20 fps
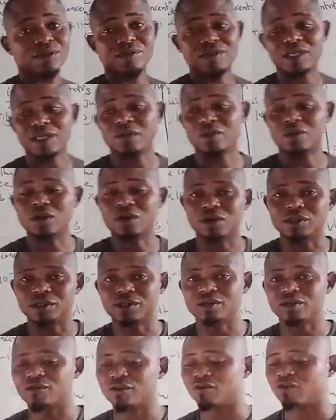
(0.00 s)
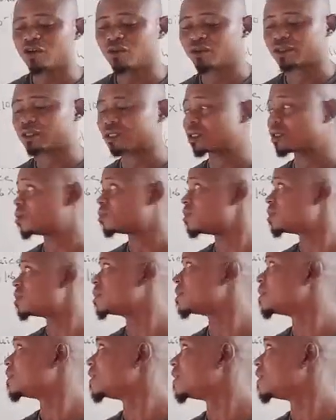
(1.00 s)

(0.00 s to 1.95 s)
today, and we'll continue from where we stopped.